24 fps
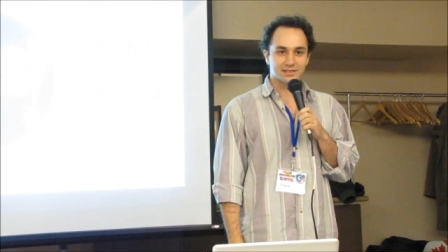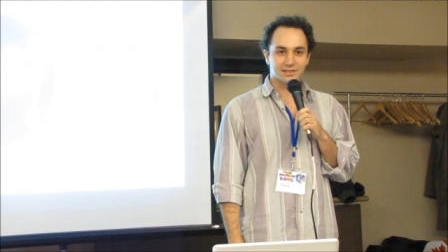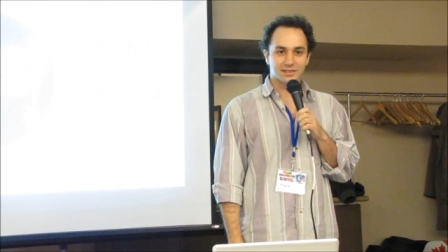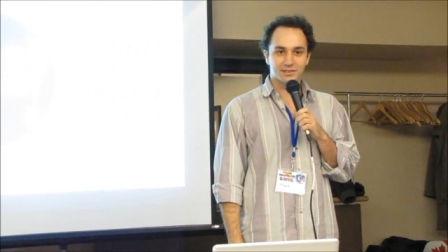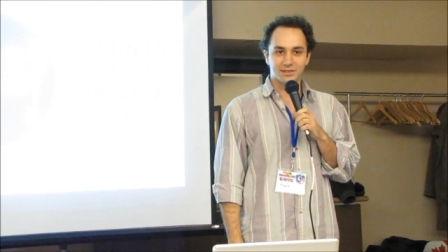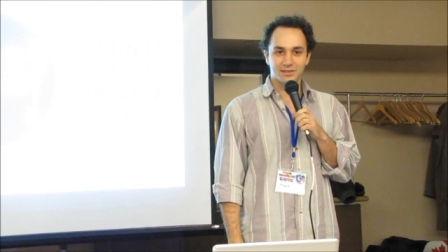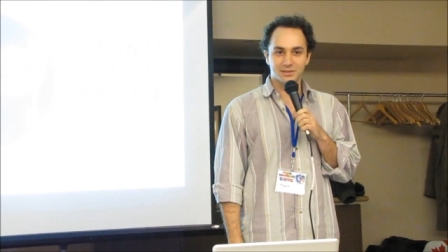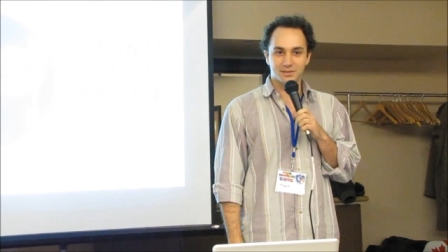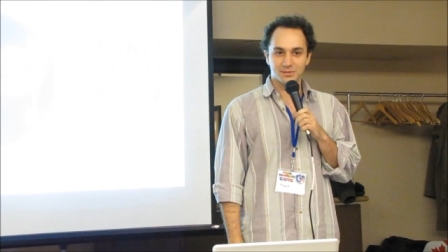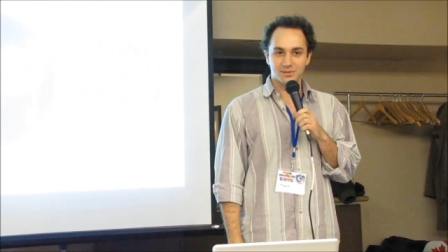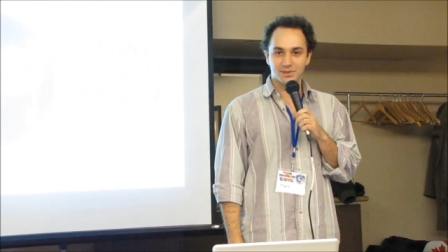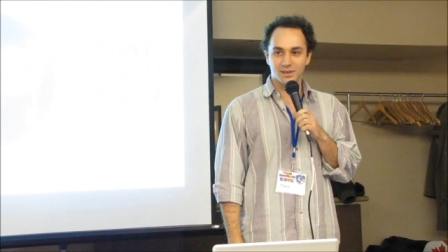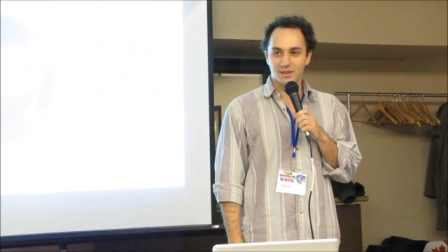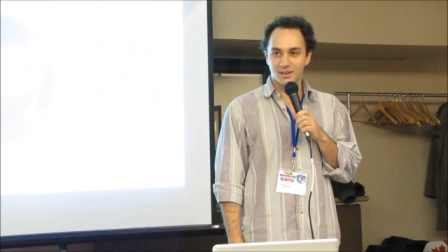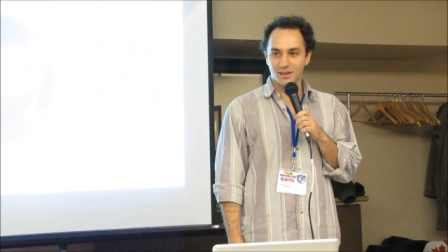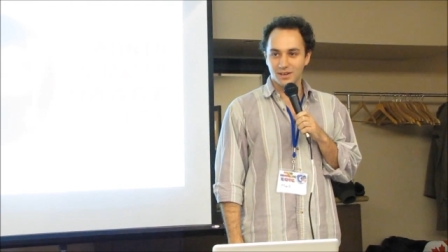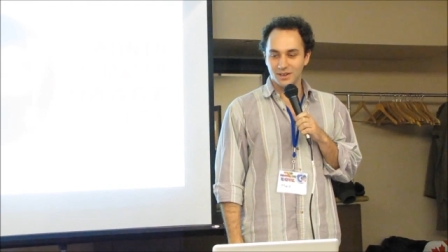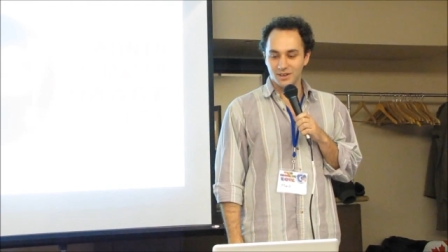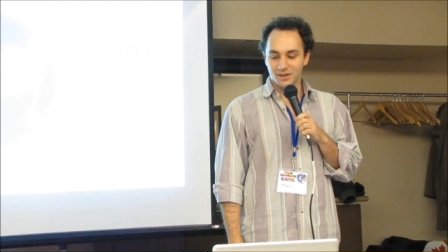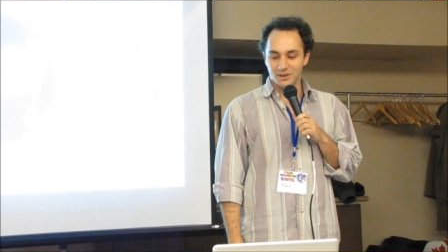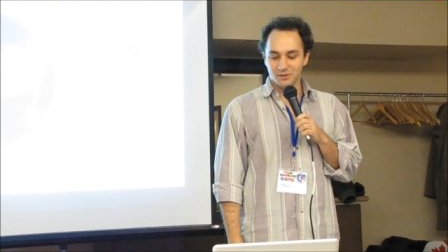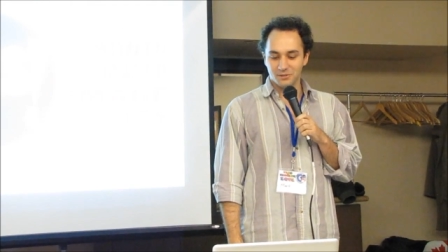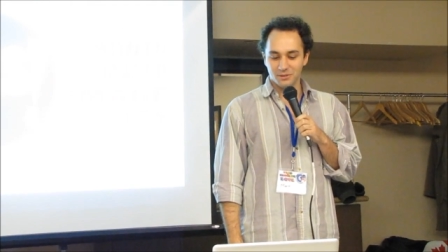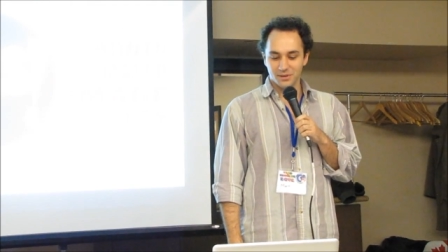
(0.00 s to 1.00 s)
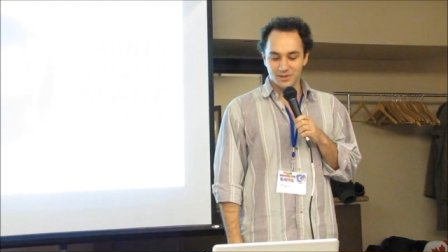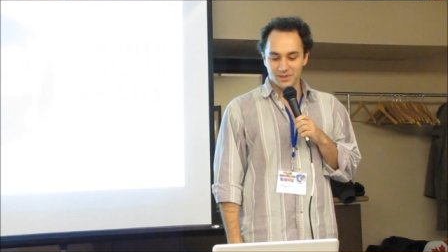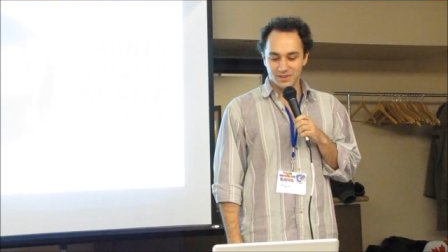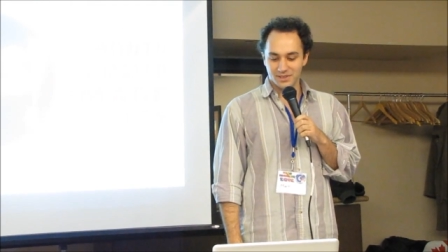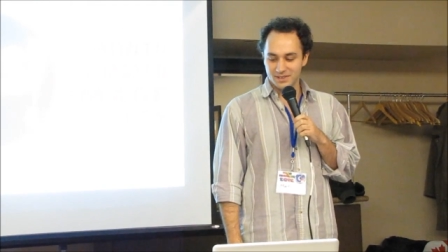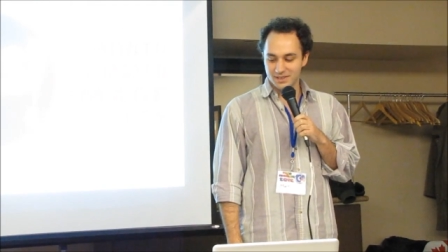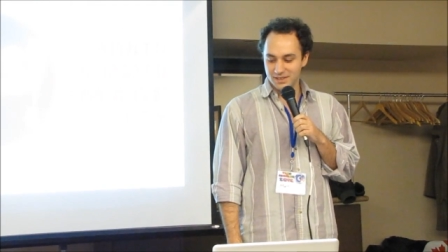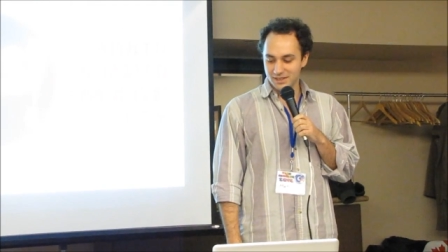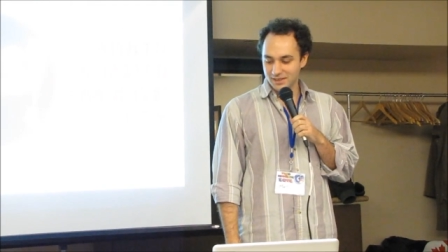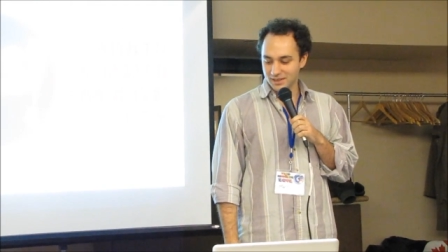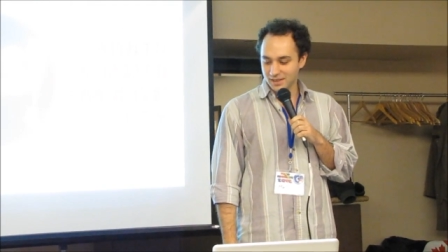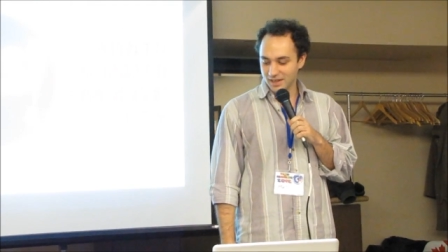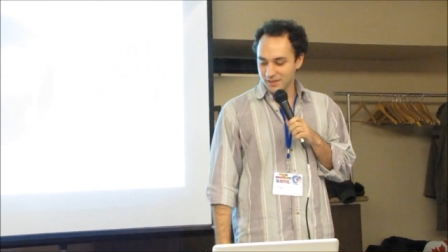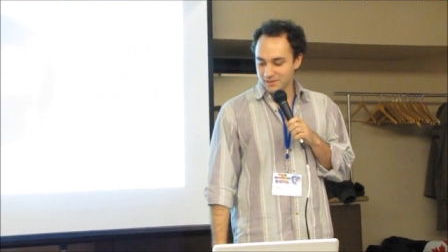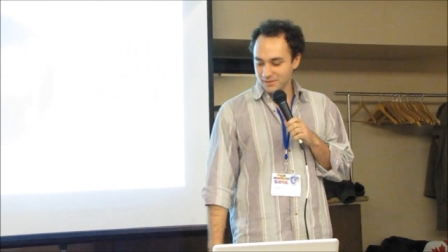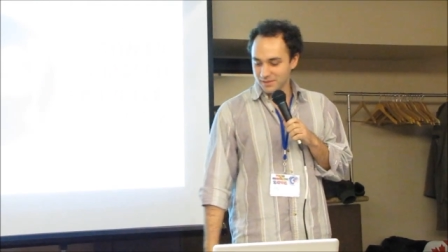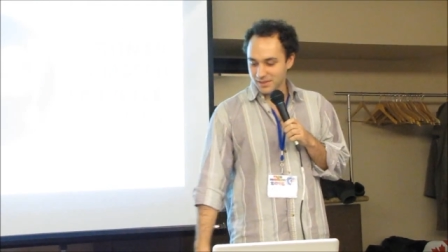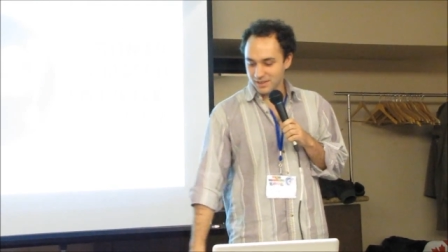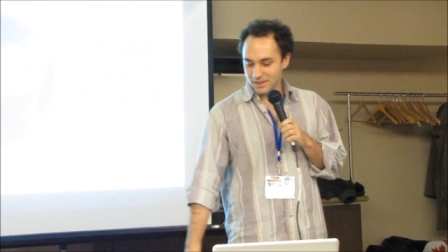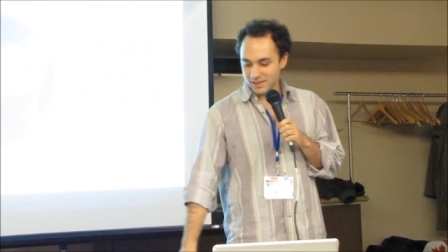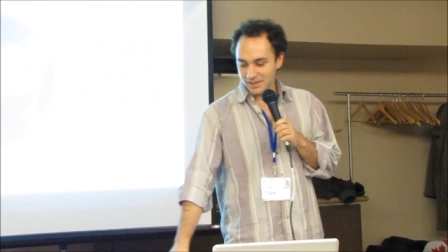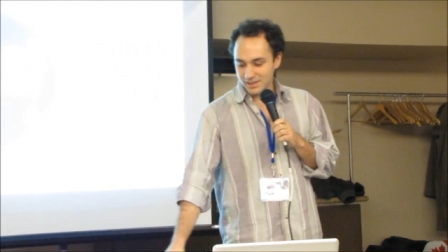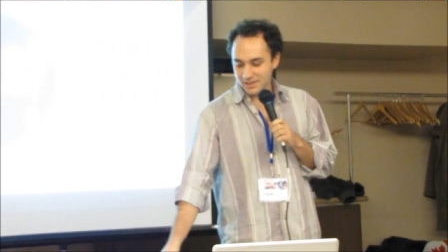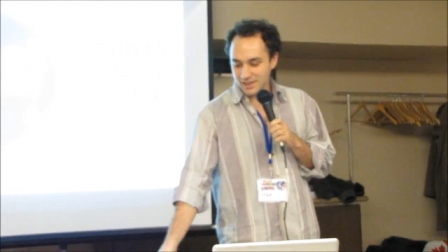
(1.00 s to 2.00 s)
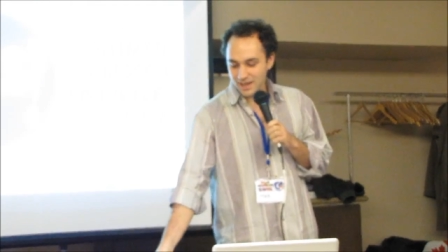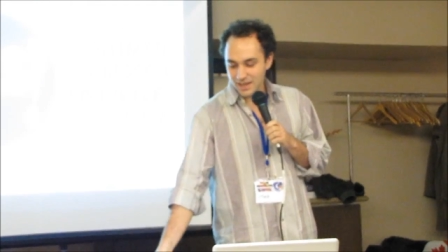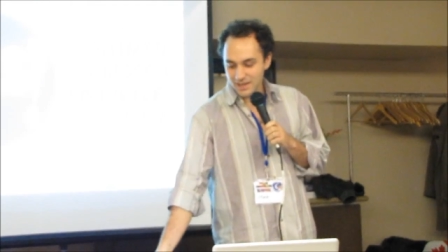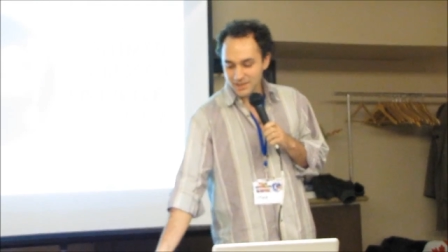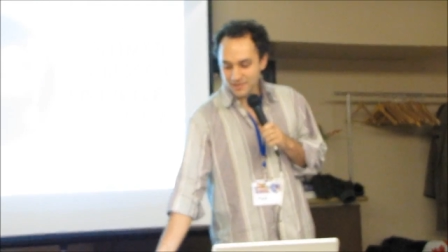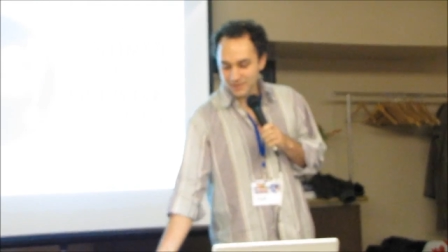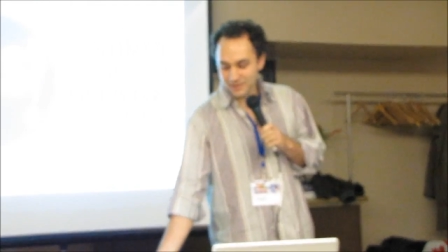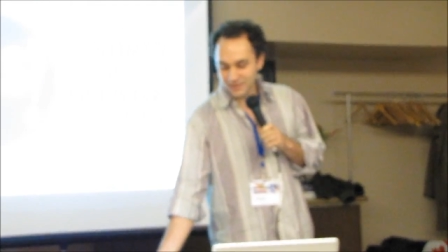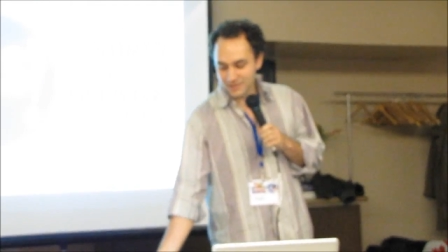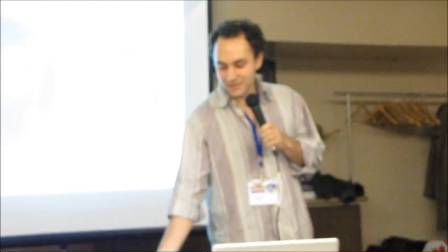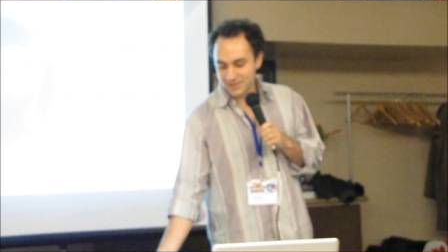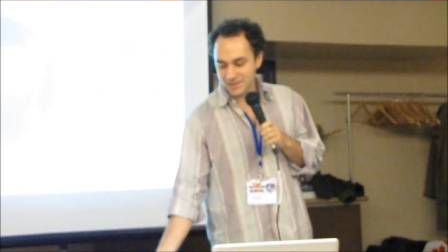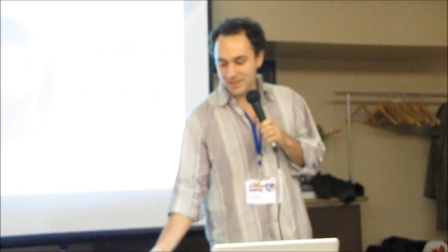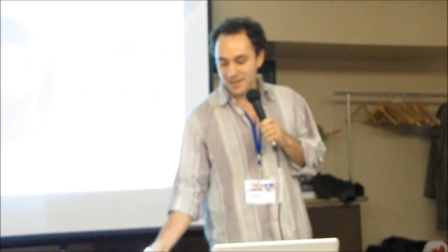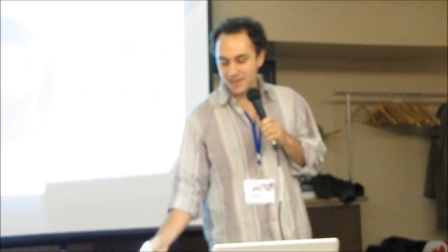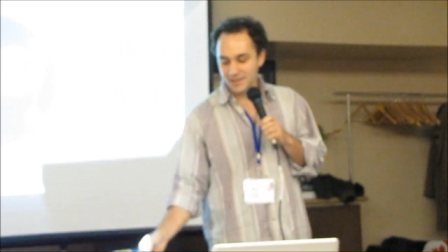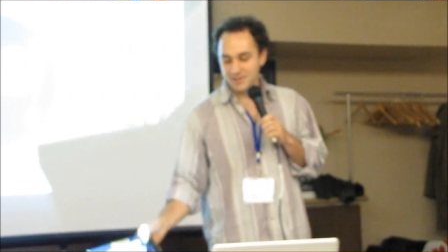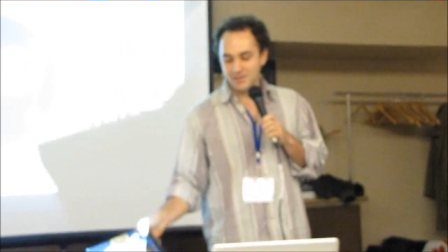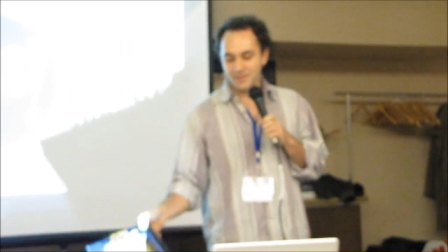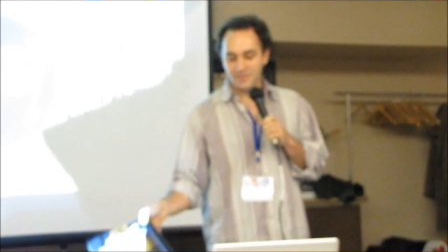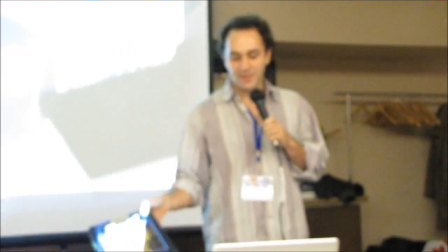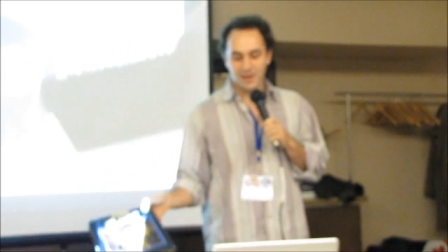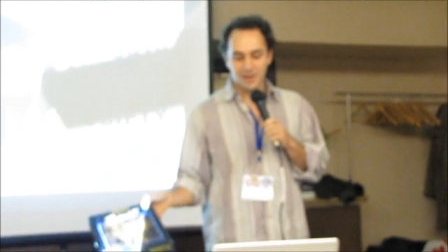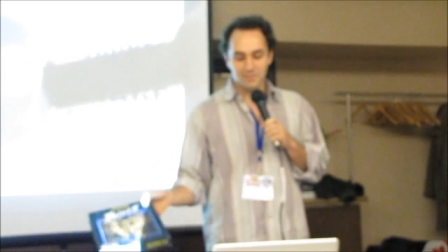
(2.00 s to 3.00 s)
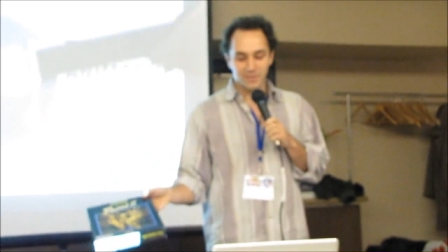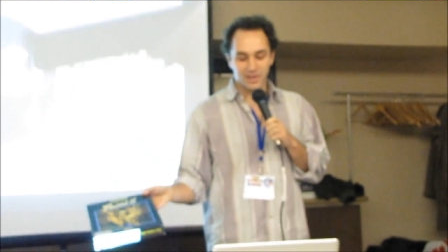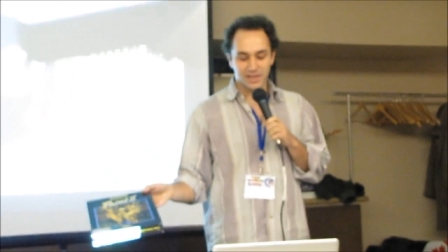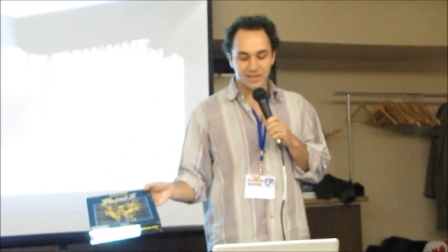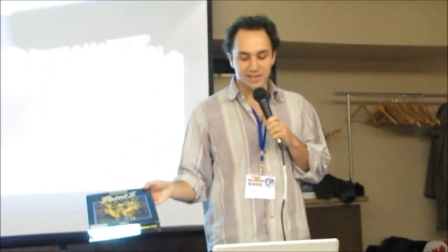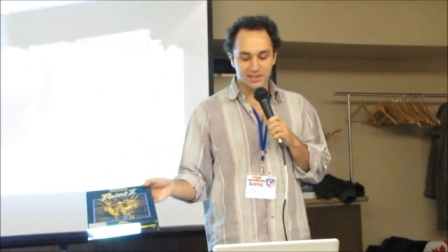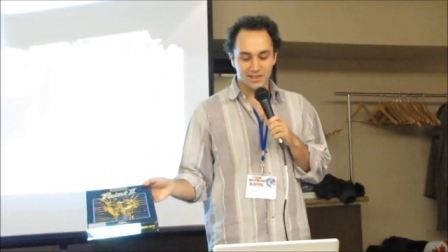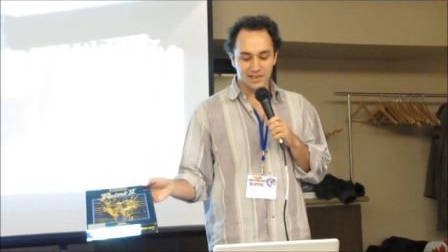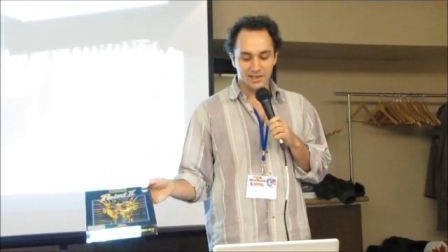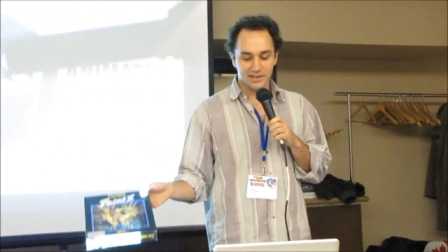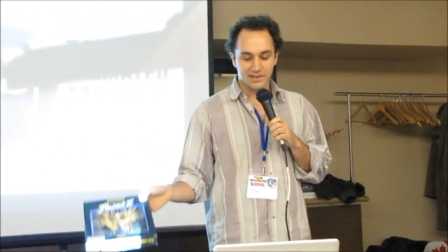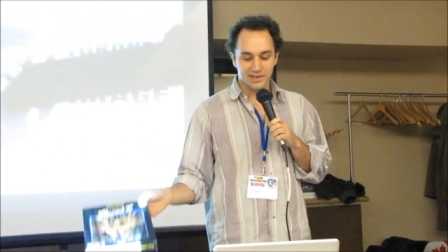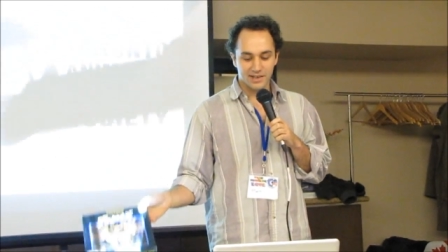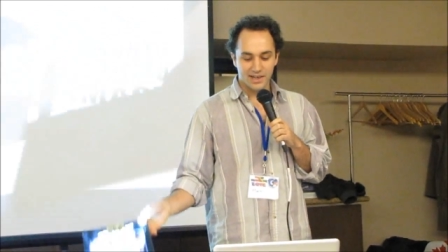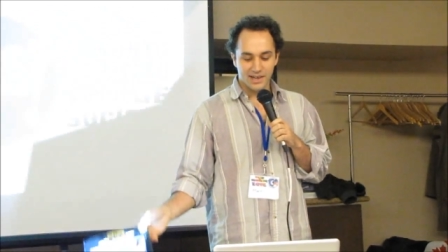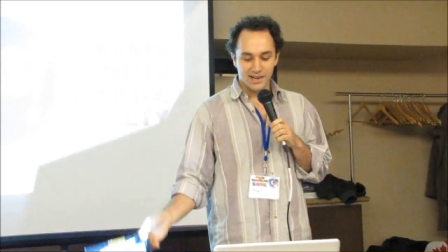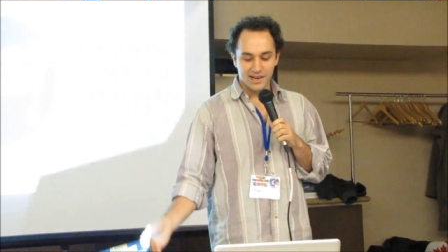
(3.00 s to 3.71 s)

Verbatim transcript: So it's worth the deal. I don't think EA is going to see any of that money though.